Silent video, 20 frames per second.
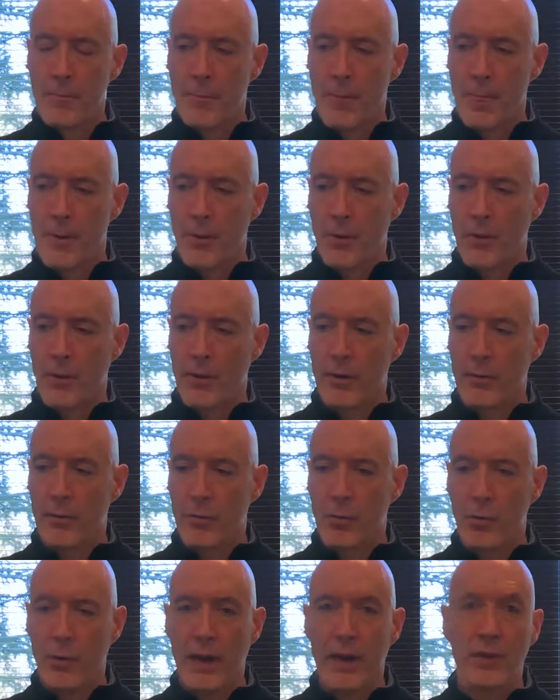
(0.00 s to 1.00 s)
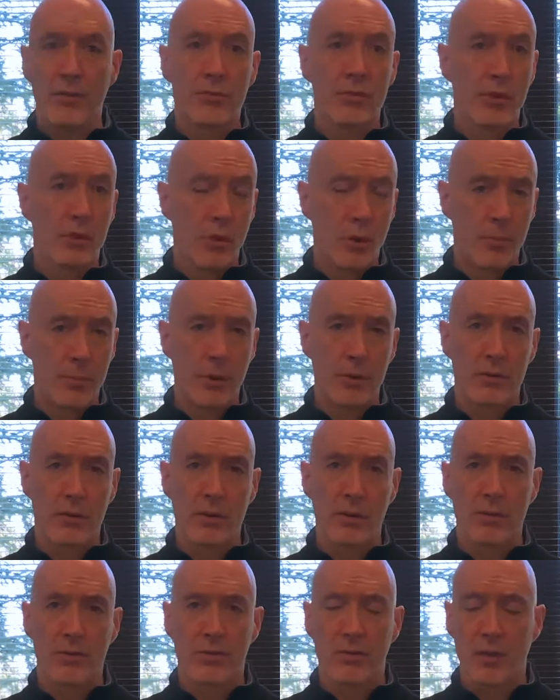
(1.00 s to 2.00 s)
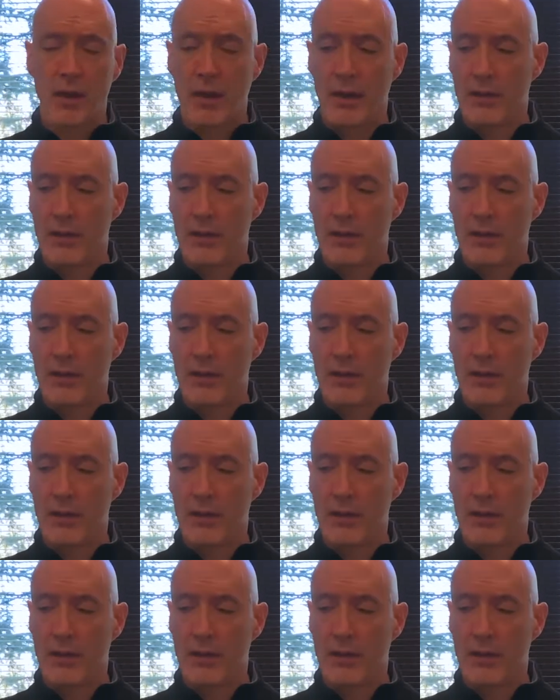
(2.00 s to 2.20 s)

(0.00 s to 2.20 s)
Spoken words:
There are ways to go about this.